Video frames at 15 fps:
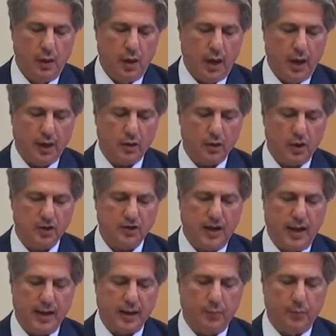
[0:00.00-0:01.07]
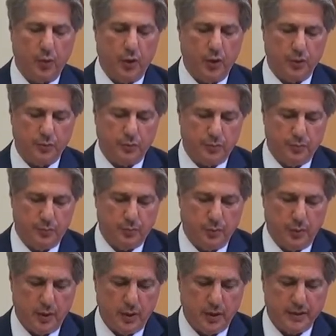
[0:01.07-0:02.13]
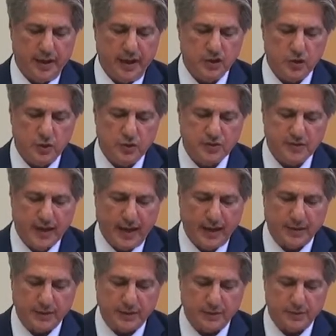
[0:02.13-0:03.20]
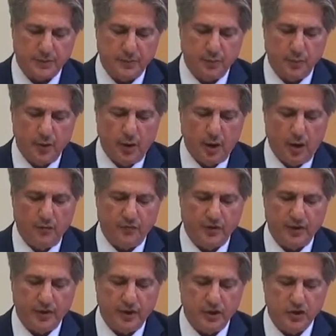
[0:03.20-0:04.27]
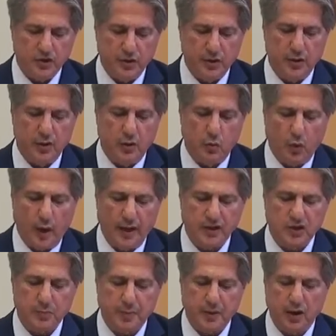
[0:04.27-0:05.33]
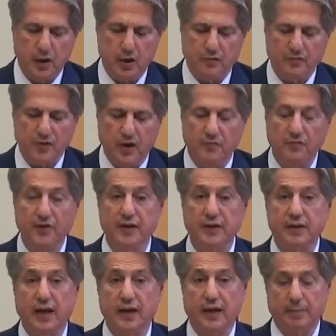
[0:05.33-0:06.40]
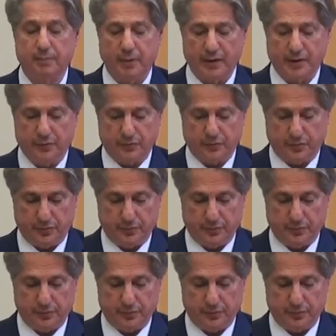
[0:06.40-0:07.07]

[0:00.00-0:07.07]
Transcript: Across the Arab world, dangerous signs of a region-wide spiral of conflict are apparent.